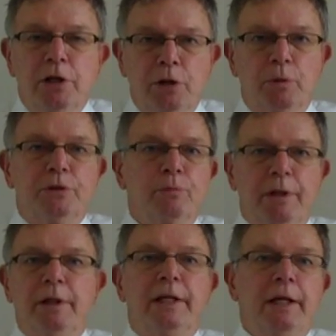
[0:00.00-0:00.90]
You want the
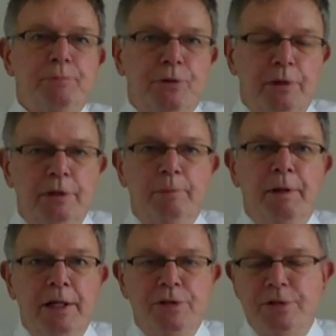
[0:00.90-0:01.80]
reader to keep turning the
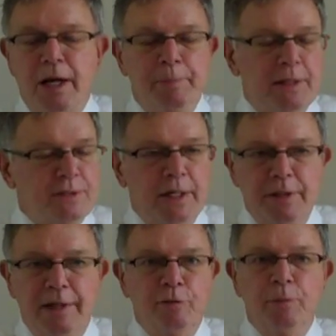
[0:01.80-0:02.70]
pages. I'm not saying
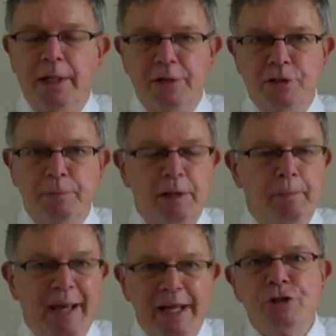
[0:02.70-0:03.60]
that every book has to be a
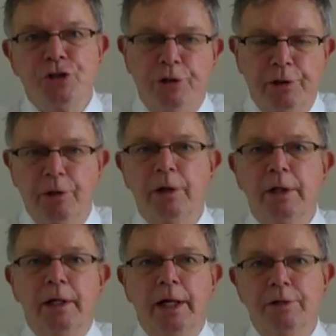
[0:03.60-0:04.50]
page turner
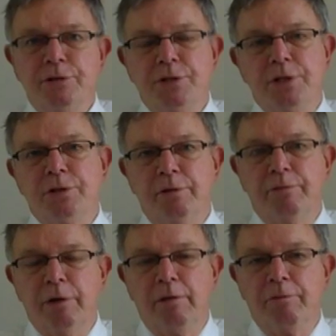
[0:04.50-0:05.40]
in the sense
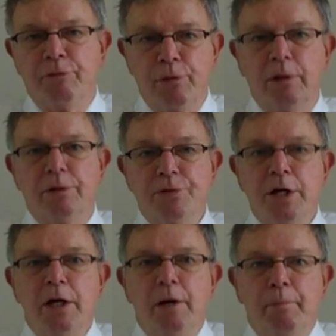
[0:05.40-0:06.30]
of
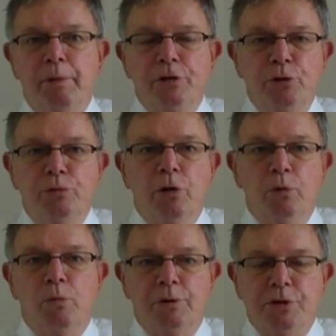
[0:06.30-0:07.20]
thrillers, but you
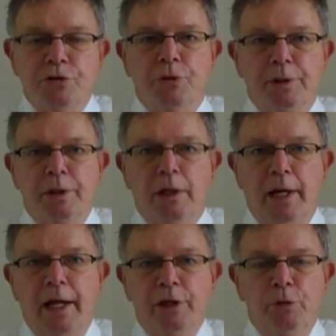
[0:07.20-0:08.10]
don't want the story to
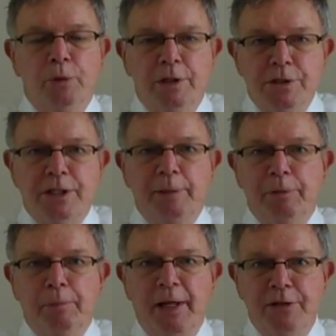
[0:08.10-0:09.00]
lag. You want to just keep
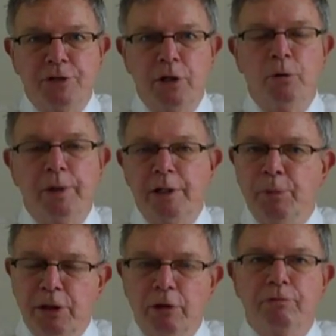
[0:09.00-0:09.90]
the pace going, and
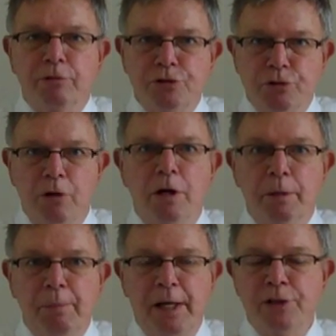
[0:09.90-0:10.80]
we look for
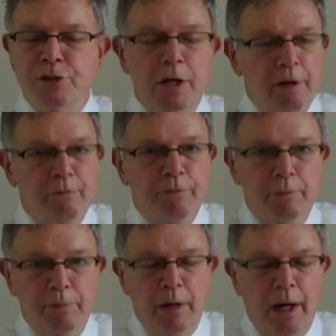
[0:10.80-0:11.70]
strong pace
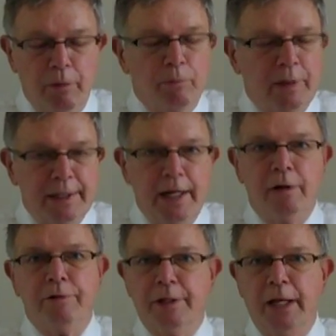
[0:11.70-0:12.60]
from right
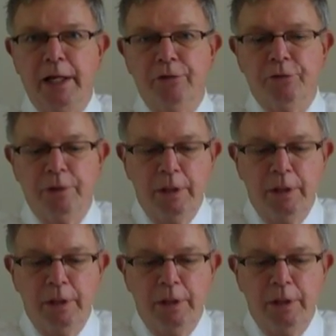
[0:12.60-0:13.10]
out of the gate.